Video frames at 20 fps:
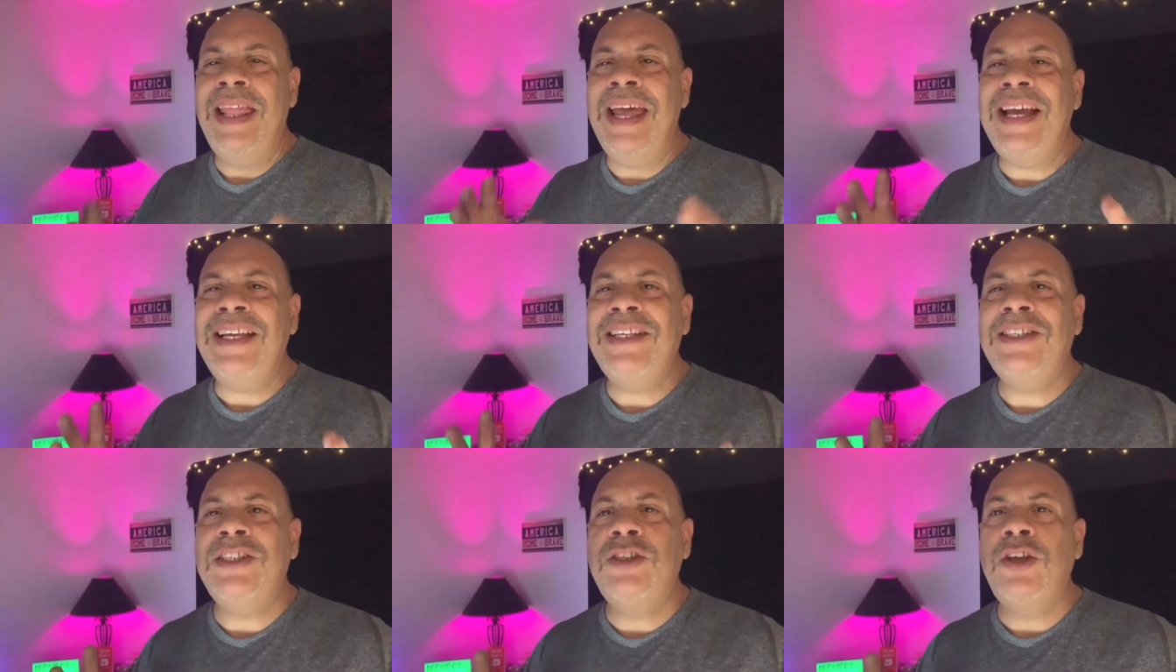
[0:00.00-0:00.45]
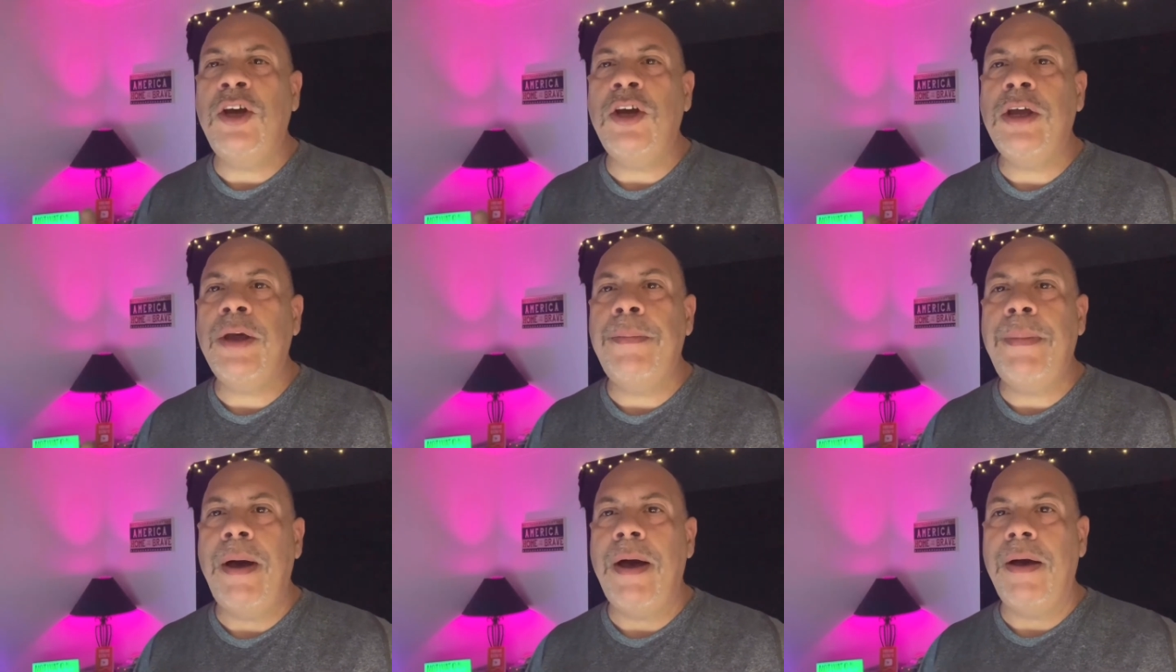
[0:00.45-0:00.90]
Let's talk
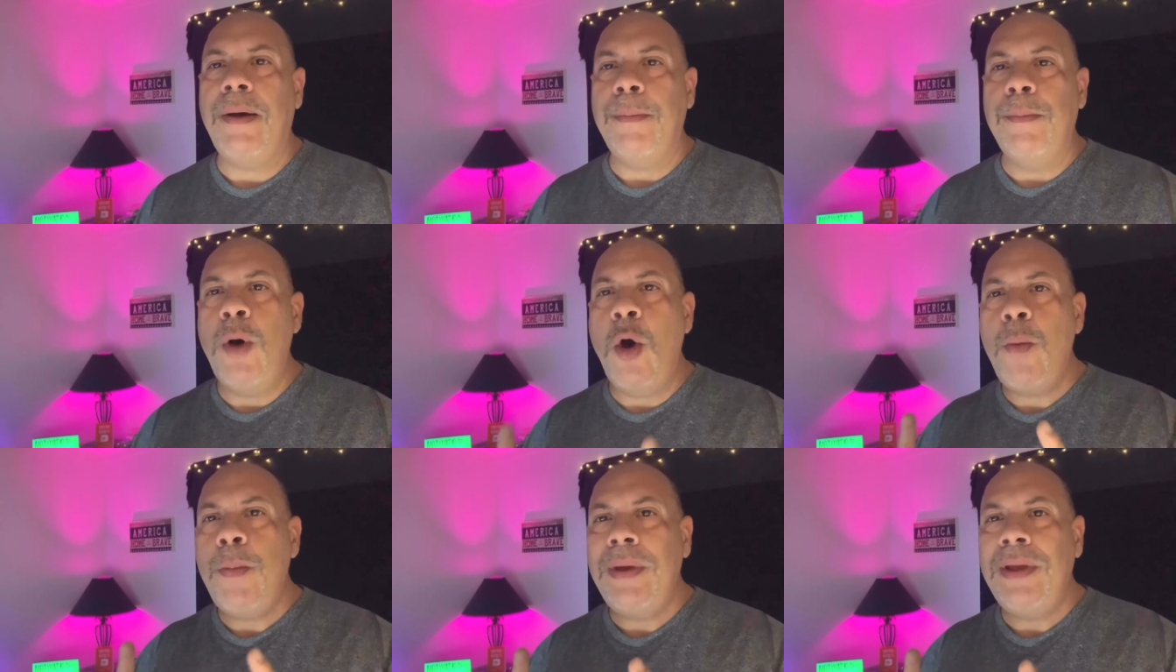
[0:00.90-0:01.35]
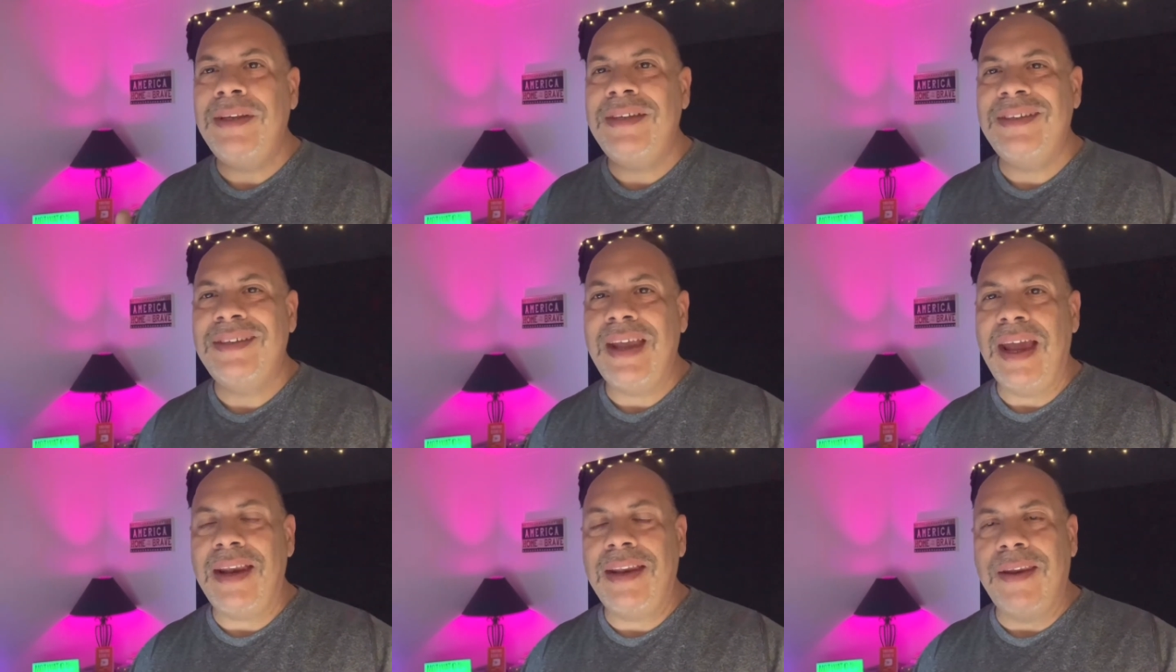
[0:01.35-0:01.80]
about moments
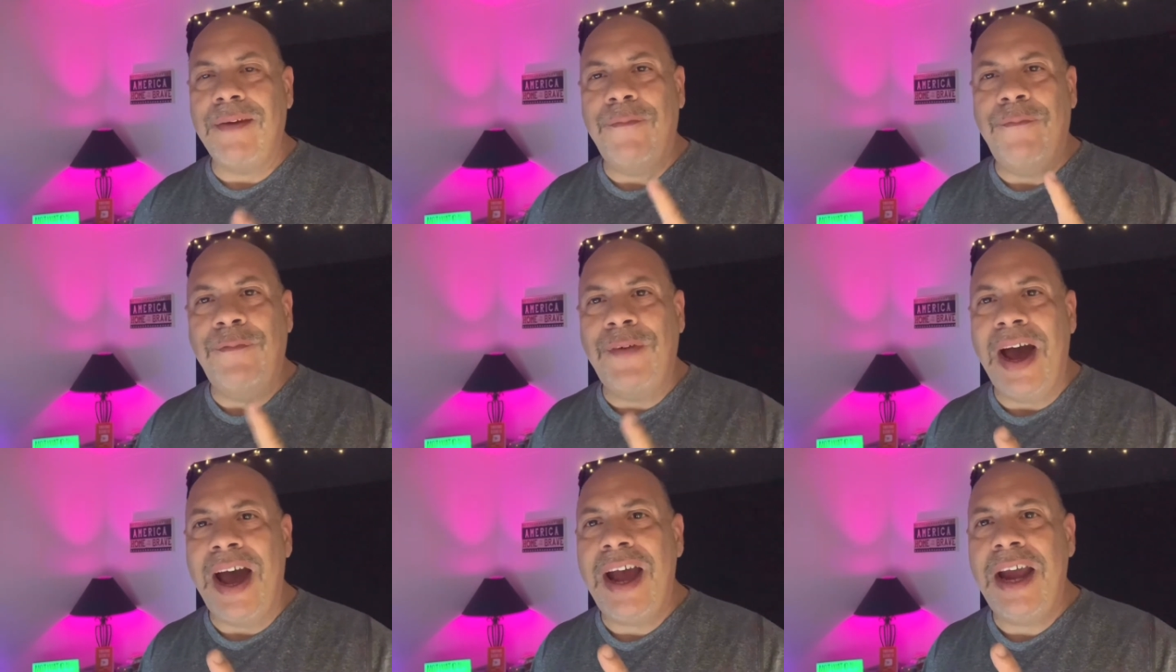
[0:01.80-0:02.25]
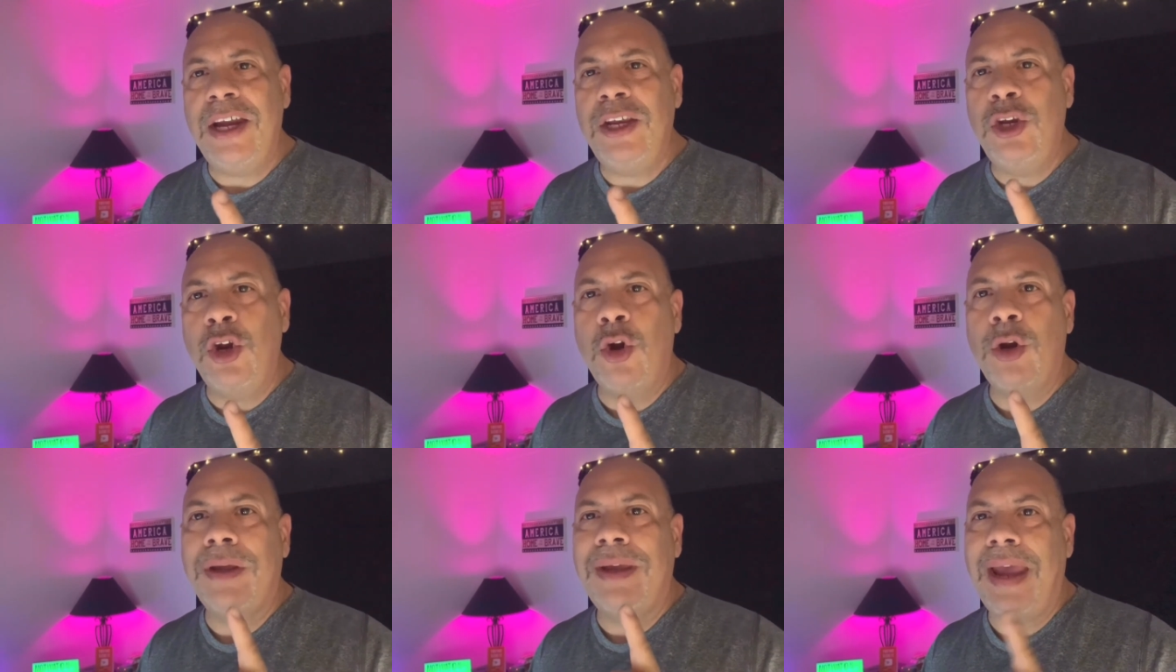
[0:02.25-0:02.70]
that define
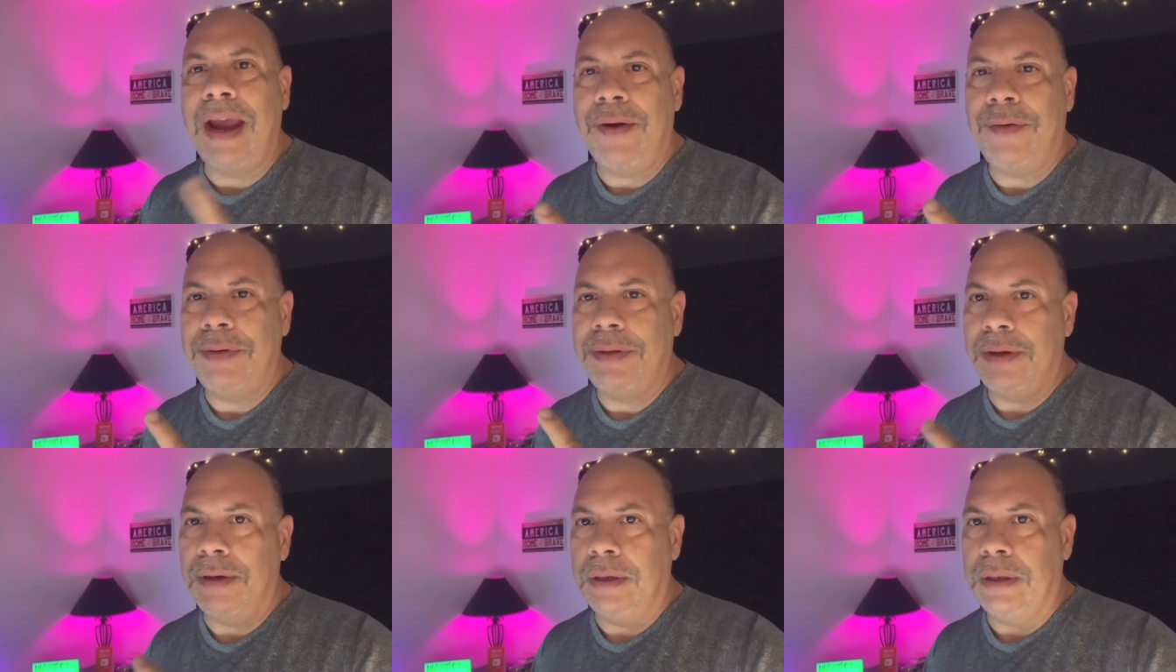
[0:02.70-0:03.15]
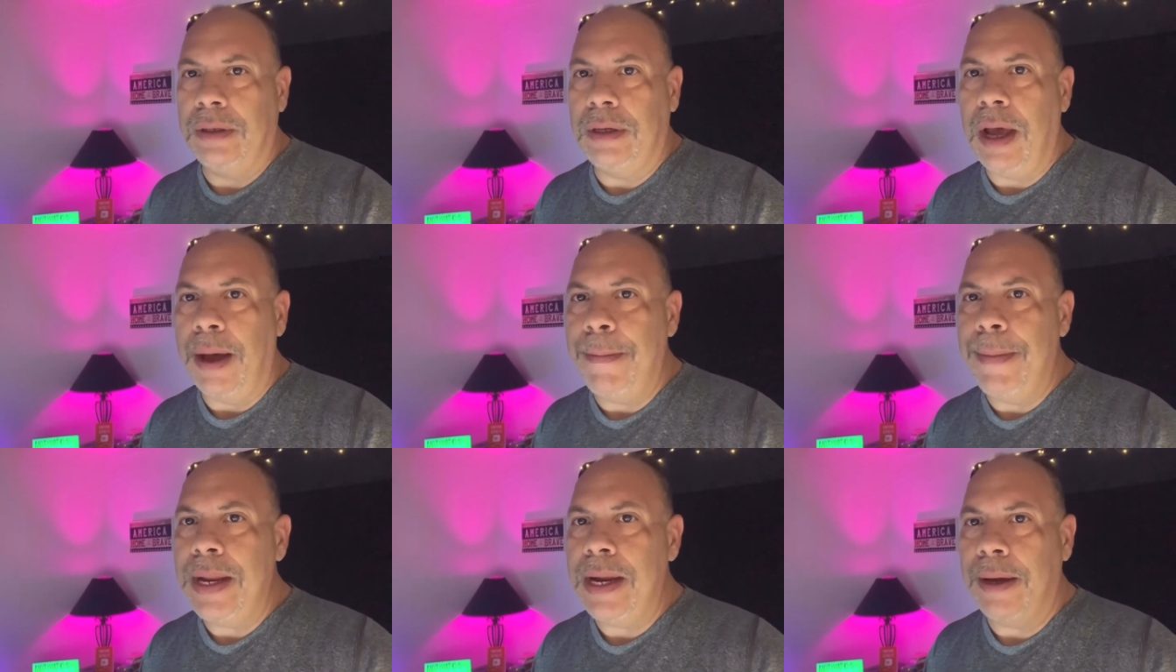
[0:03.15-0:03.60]
your character
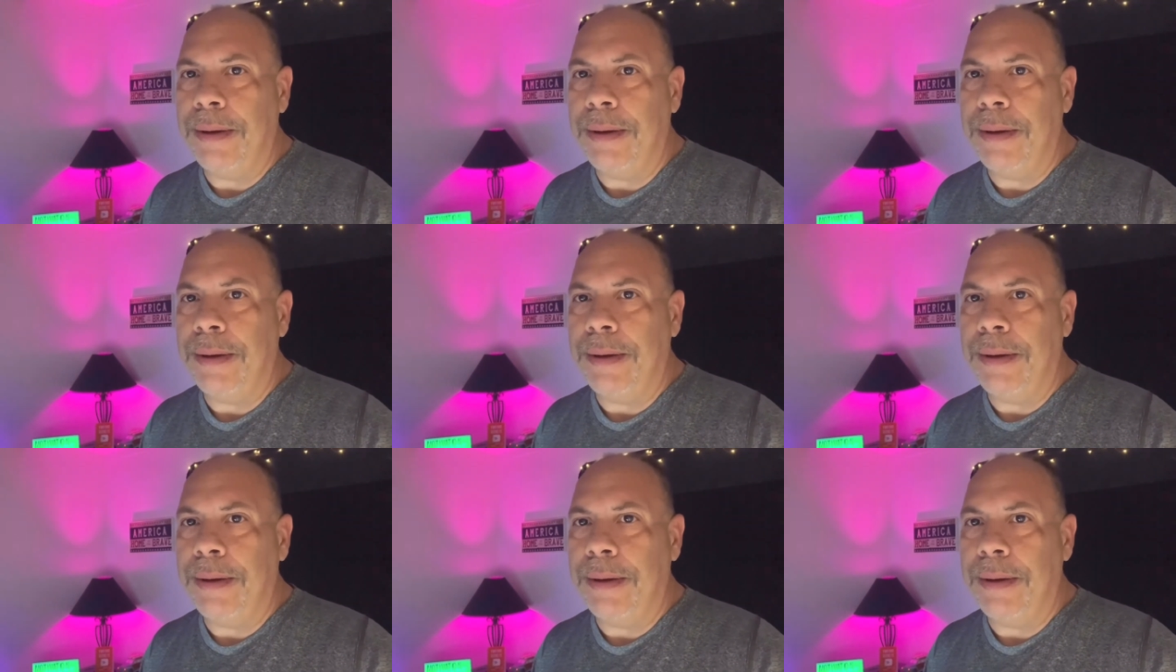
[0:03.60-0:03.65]
coming up.